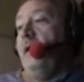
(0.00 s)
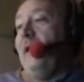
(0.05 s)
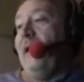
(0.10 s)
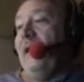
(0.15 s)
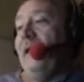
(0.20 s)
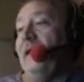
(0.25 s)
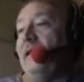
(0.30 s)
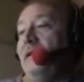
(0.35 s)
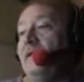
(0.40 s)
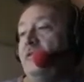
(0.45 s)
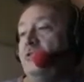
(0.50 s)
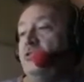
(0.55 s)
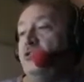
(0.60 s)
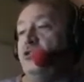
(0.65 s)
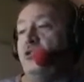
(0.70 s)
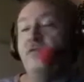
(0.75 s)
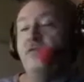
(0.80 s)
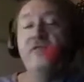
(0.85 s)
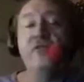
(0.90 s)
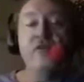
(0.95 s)
and
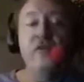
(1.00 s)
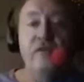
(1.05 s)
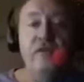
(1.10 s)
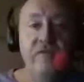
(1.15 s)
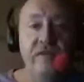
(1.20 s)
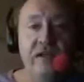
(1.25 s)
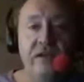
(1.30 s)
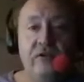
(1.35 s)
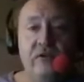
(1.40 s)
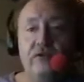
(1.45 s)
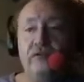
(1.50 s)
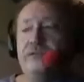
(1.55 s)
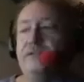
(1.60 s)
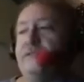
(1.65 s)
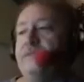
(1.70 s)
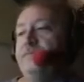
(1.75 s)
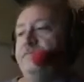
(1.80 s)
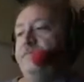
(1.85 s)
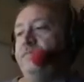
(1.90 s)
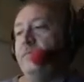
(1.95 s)
juvenile
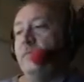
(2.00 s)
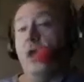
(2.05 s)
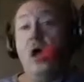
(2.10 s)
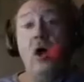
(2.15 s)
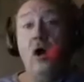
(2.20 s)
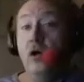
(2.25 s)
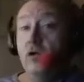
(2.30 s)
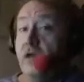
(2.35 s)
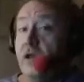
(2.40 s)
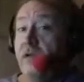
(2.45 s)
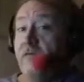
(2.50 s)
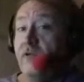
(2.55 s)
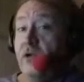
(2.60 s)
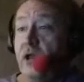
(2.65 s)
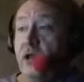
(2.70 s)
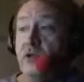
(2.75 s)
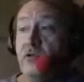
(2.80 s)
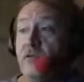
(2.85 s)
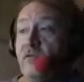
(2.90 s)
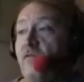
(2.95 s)
offenders, all covered
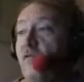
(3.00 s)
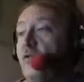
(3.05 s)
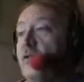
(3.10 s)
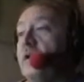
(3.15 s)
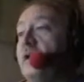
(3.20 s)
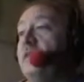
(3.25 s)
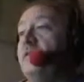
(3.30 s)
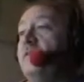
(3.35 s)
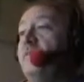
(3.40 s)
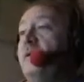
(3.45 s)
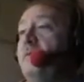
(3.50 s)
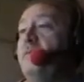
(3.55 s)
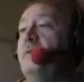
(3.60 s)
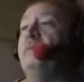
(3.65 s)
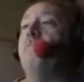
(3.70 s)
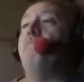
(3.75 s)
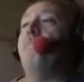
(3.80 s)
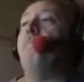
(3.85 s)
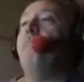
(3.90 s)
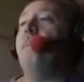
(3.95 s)
under the 14th Amendment.